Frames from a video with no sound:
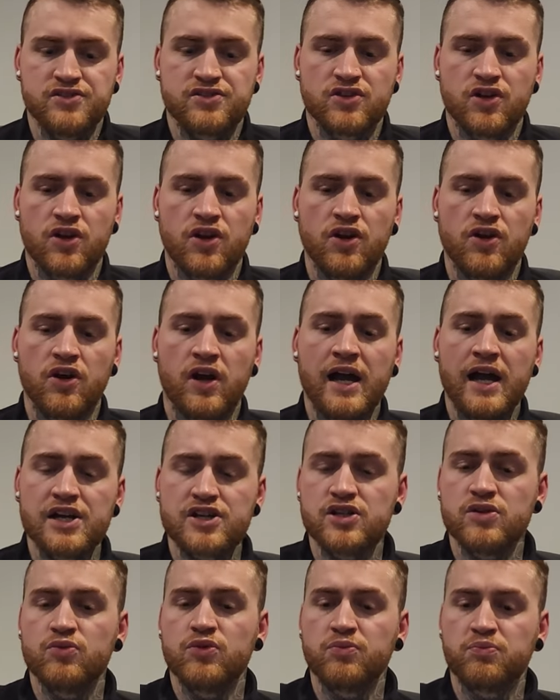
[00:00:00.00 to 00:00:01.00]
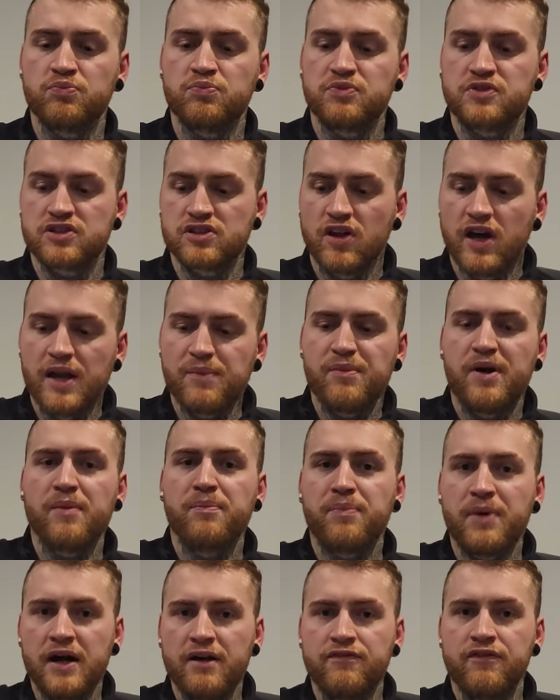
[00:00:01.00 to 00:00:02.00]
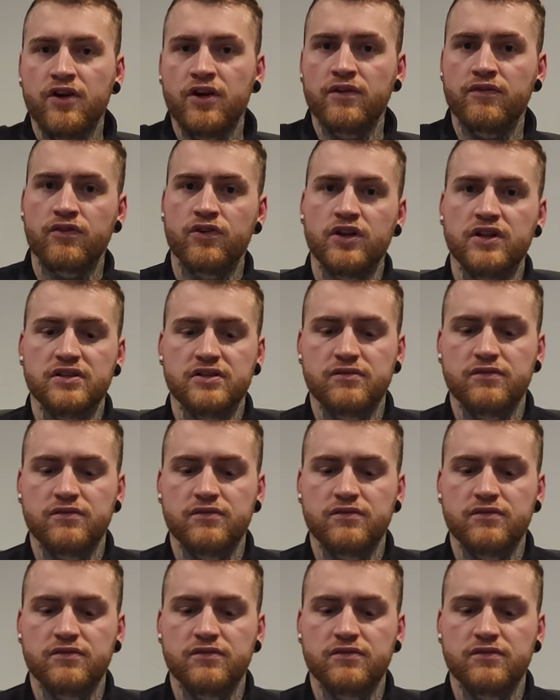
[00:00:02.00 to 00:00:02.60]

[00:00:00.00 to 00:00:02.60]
So I actually would slide my buff over it